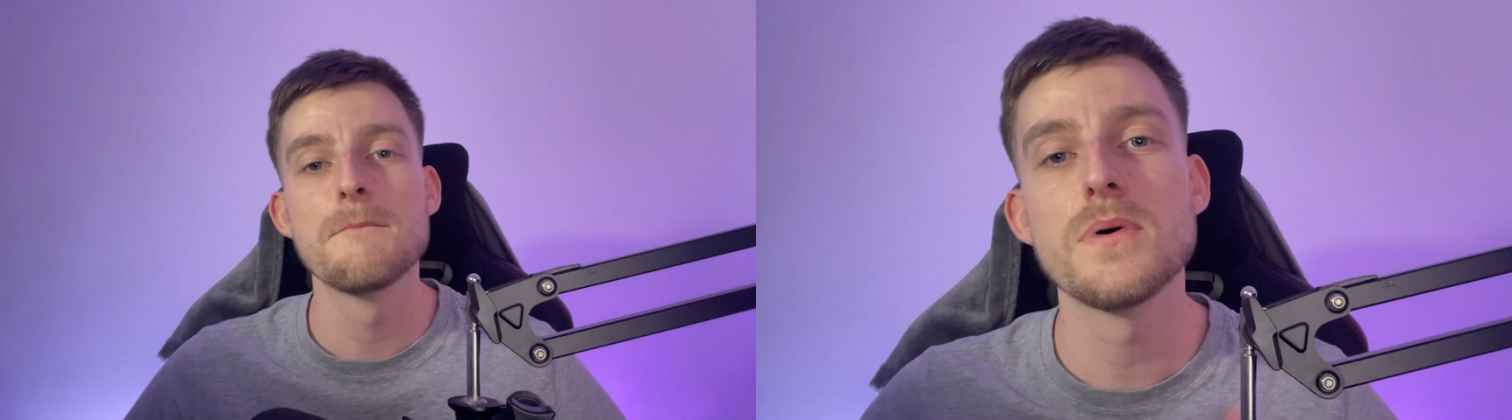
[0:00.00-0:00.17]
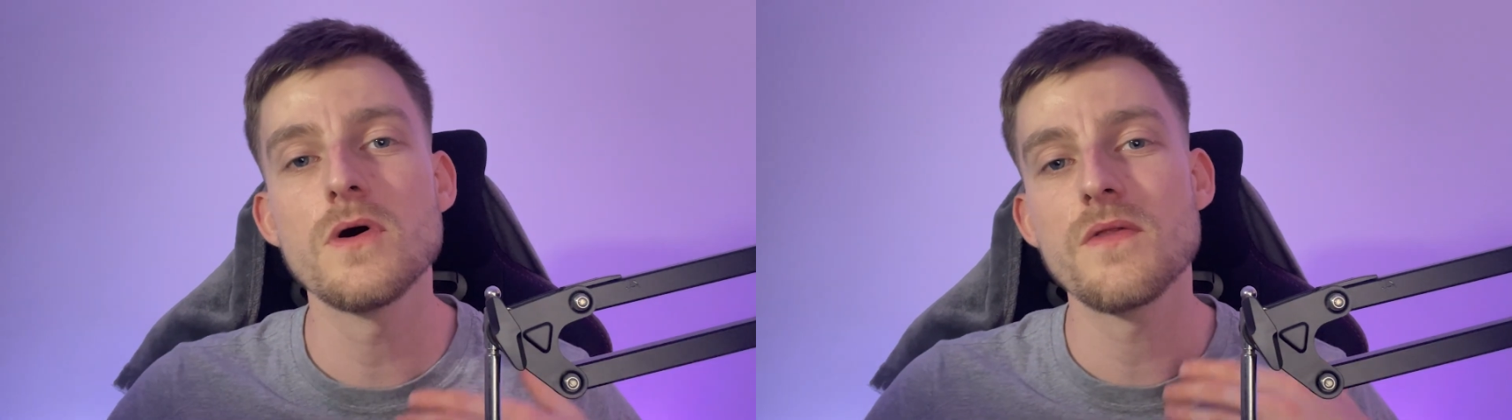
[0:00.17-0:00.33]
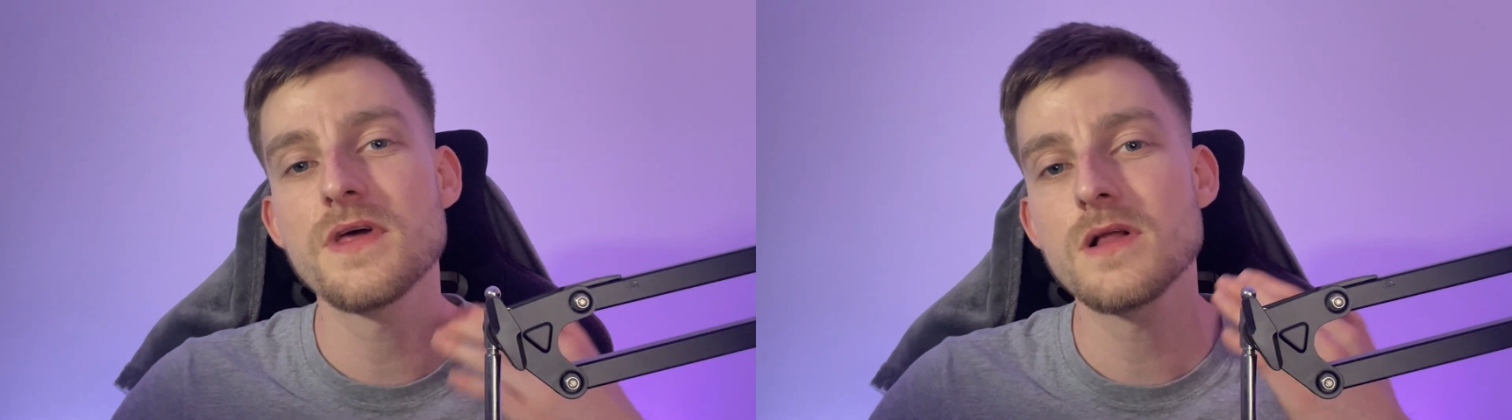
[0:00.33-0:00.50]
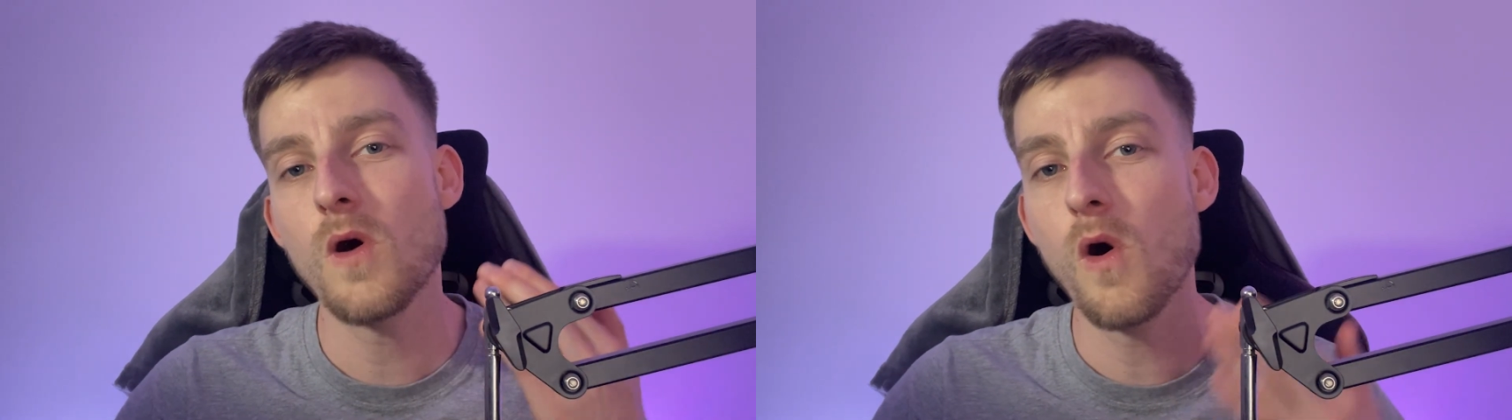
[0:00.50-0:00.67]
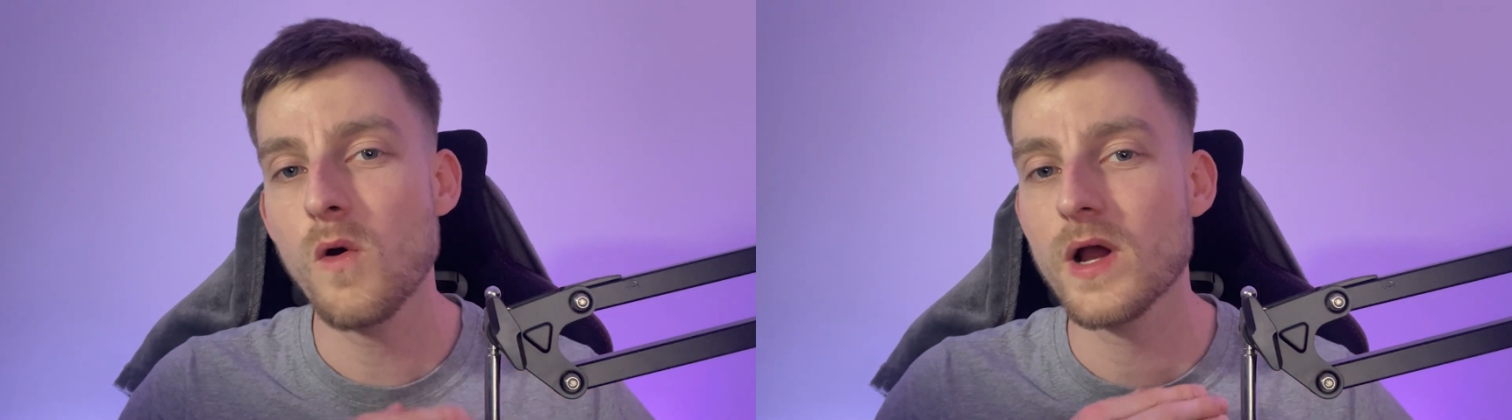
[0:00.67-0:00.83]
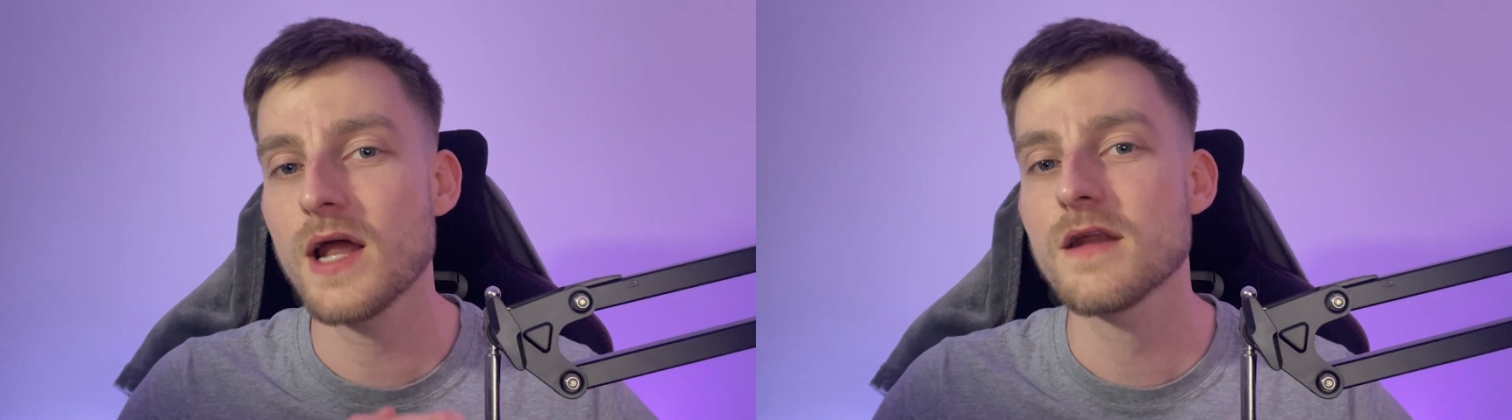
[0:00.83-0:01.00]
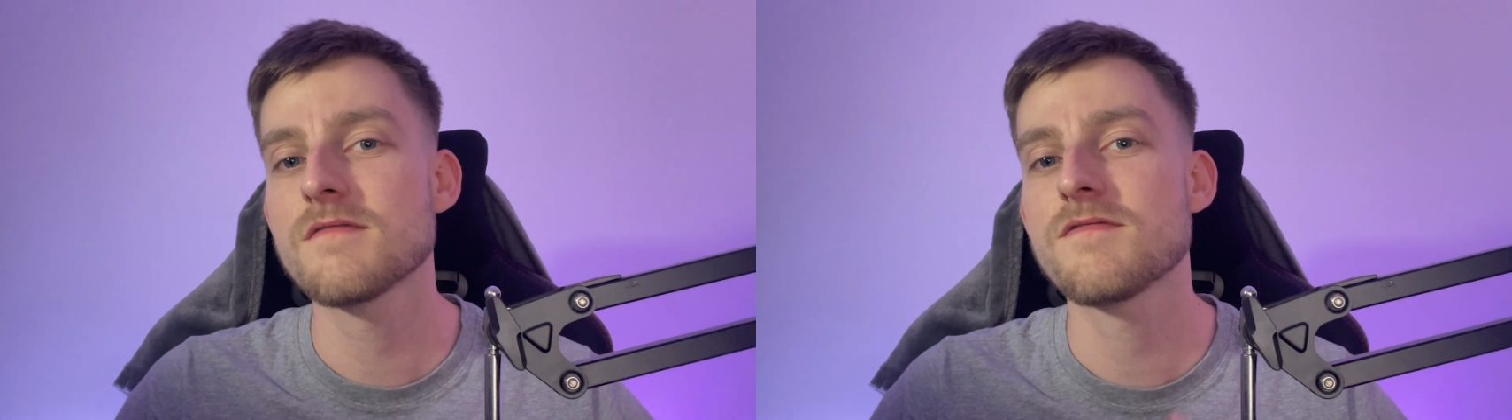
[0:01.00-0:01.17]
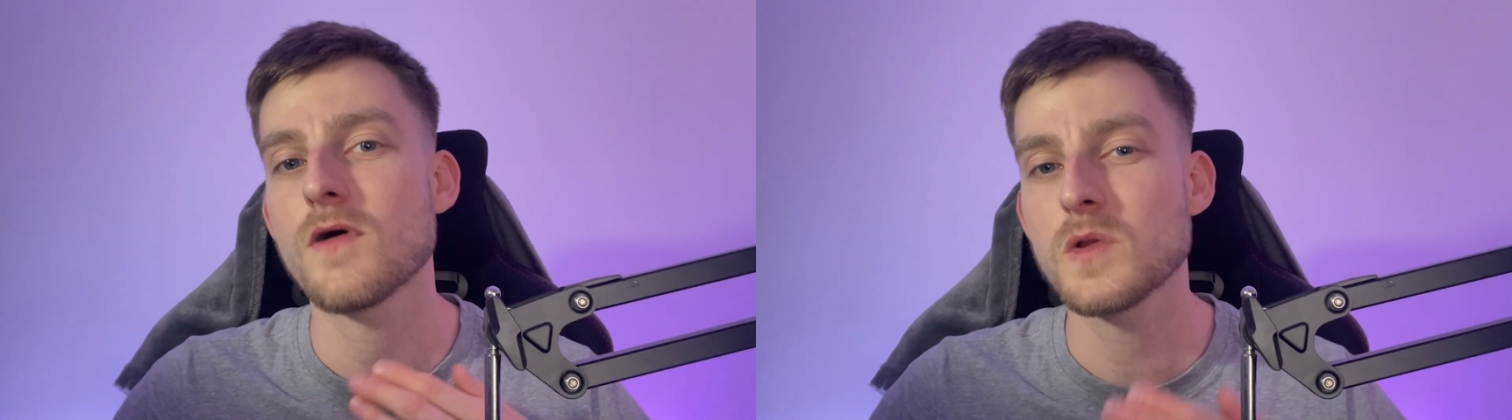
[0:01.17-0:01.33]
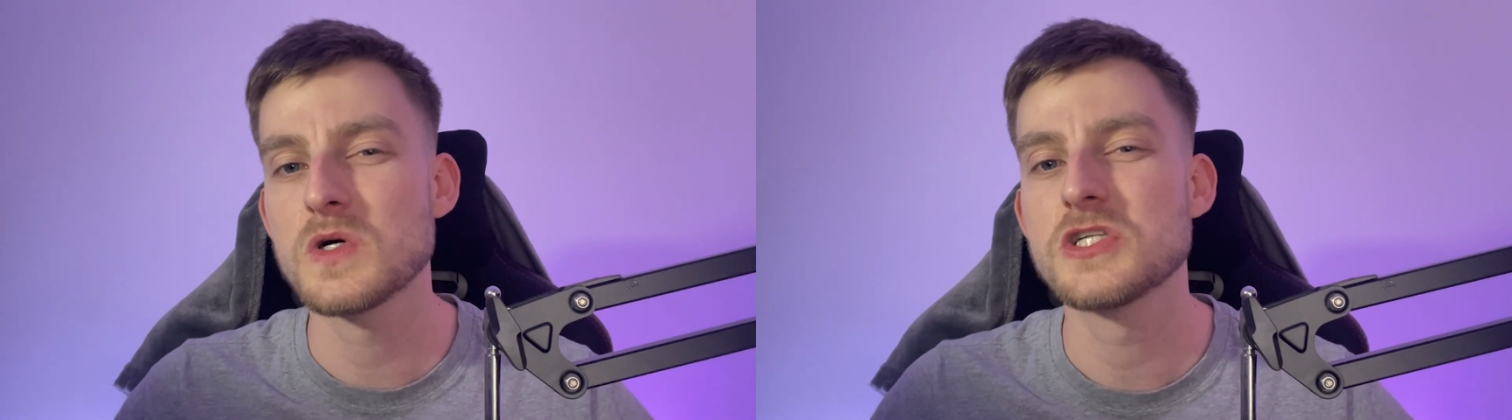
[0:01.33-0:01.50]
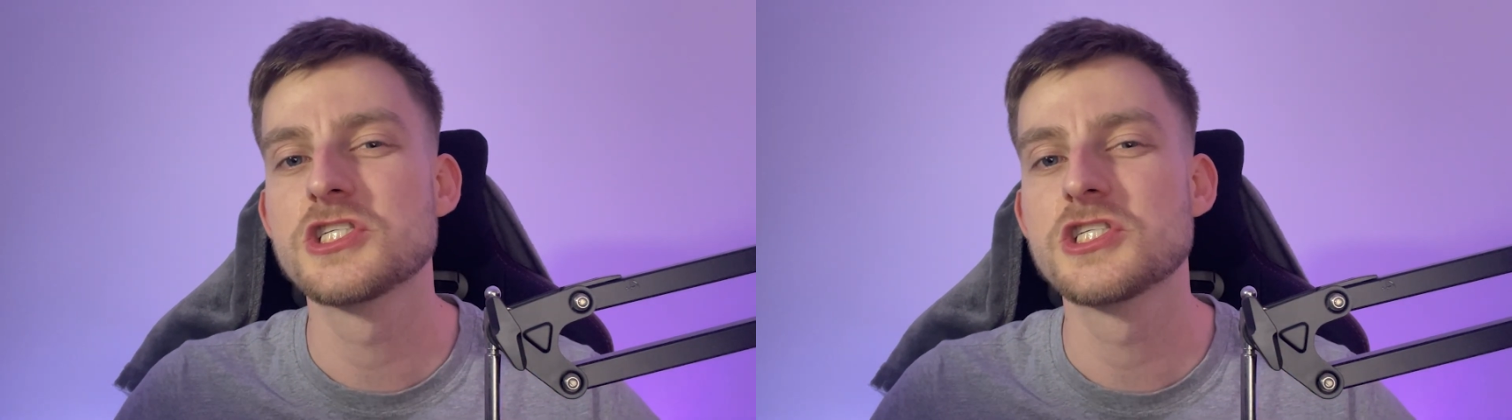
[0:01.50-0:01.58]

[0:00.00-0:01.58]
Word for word: but they'll all kind of follow a